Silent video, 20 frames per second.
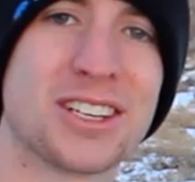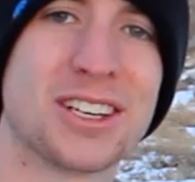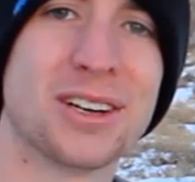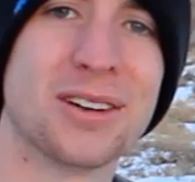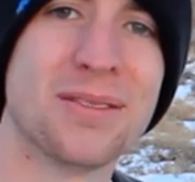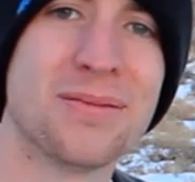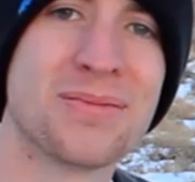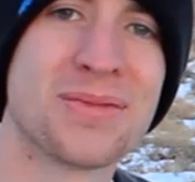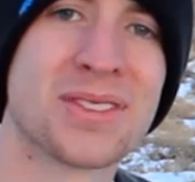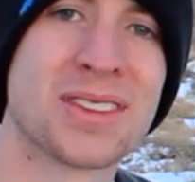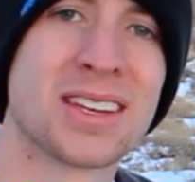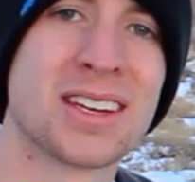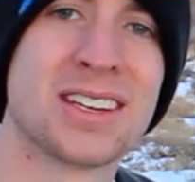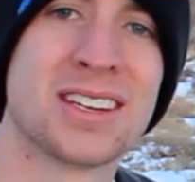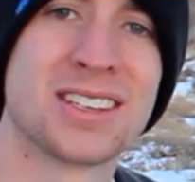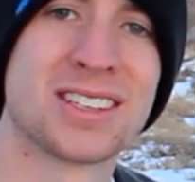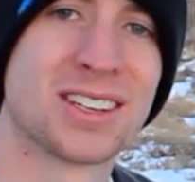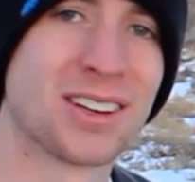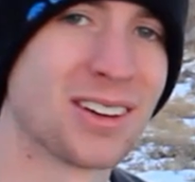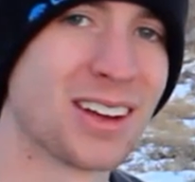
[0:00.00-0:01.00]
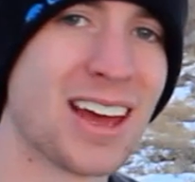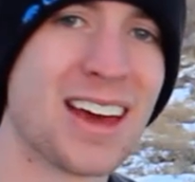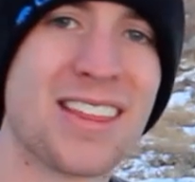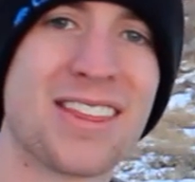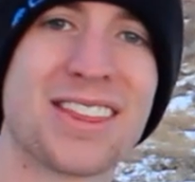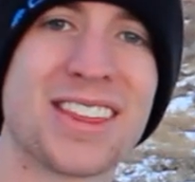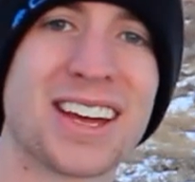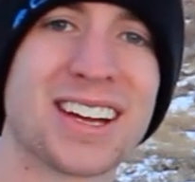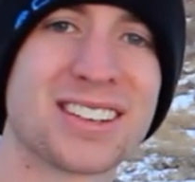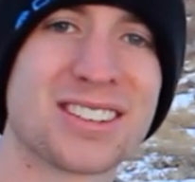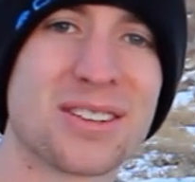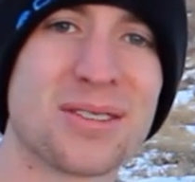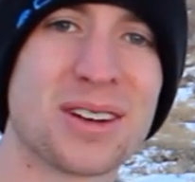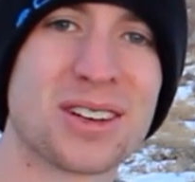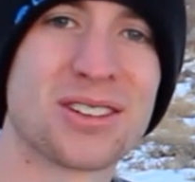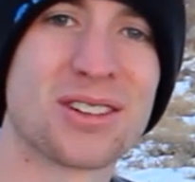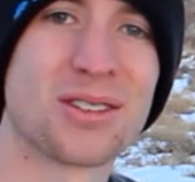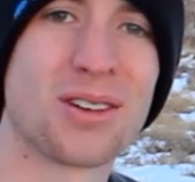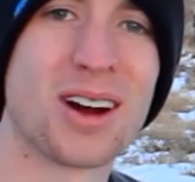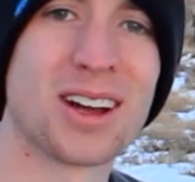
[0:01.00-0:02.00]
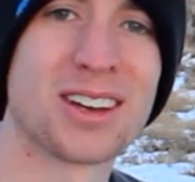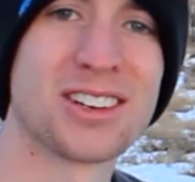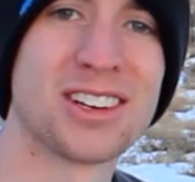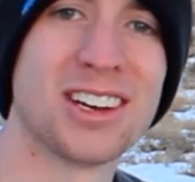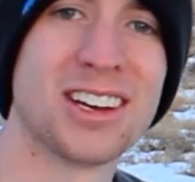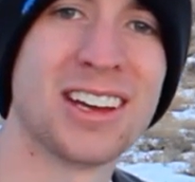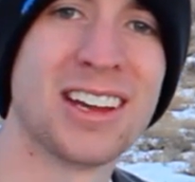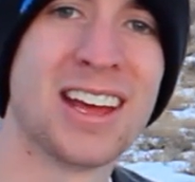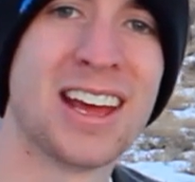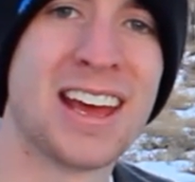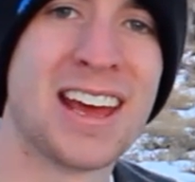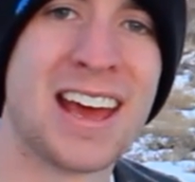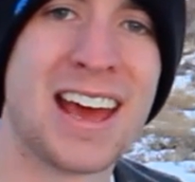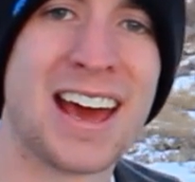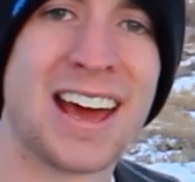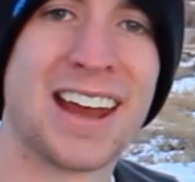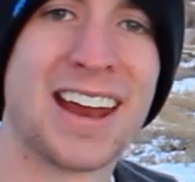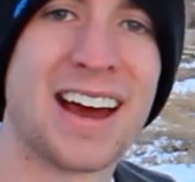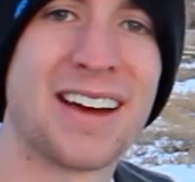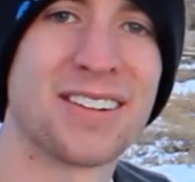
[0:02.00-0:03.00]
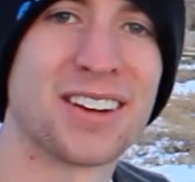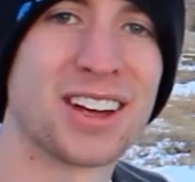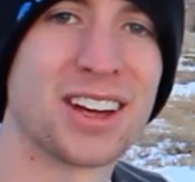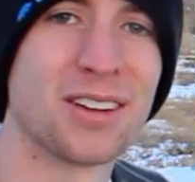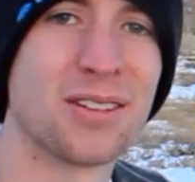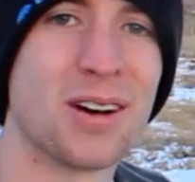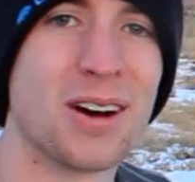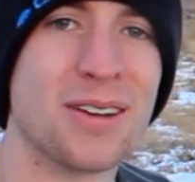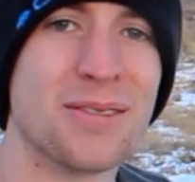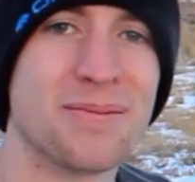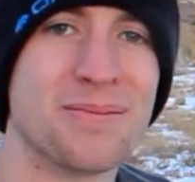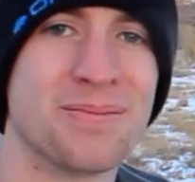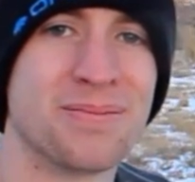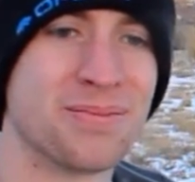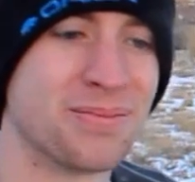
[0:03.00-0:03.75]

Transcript: to. So again, thanks so much for watching and have a good one.